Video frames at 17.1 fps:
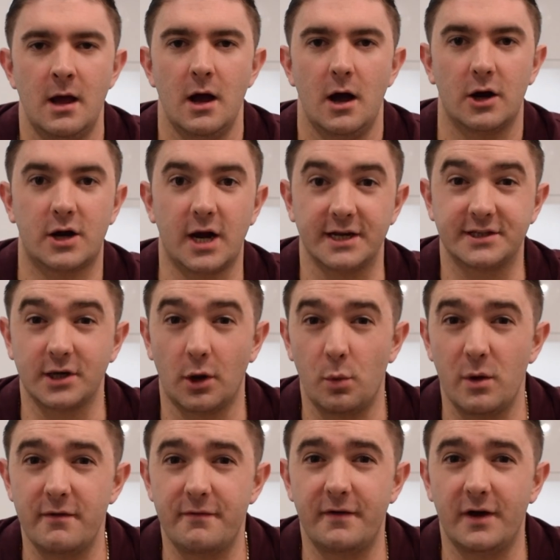Okay,
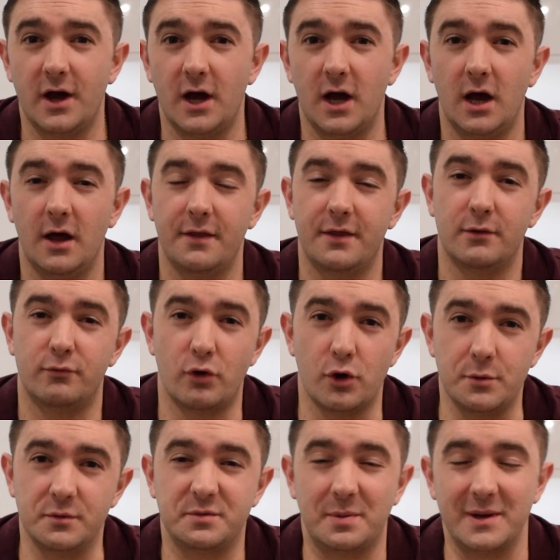so with the
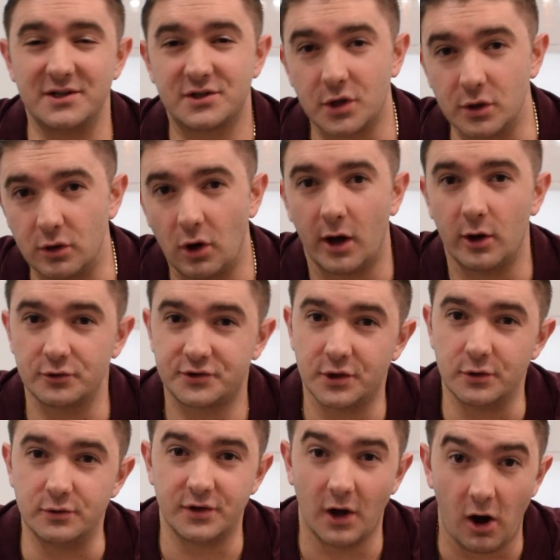rooms being too light or
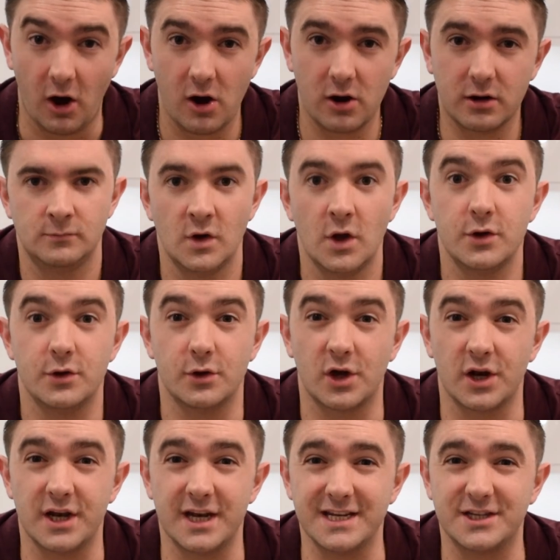too dark,
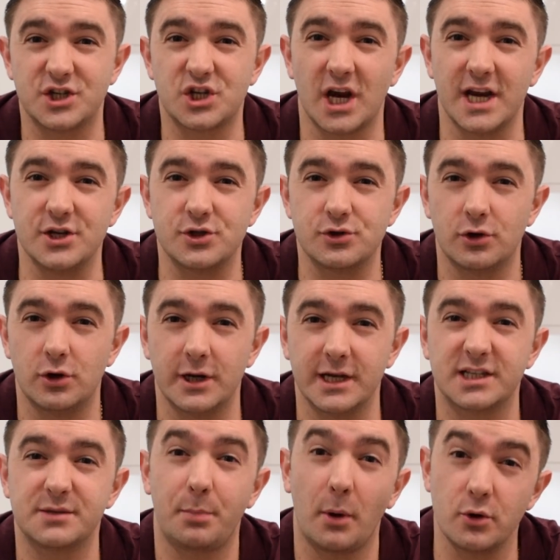you're going to need to change your
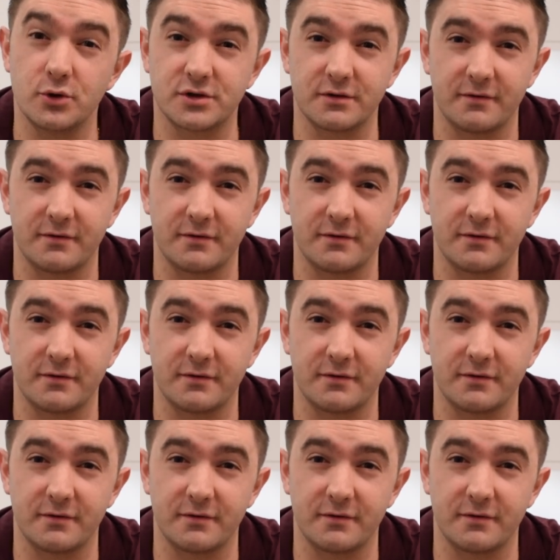exposure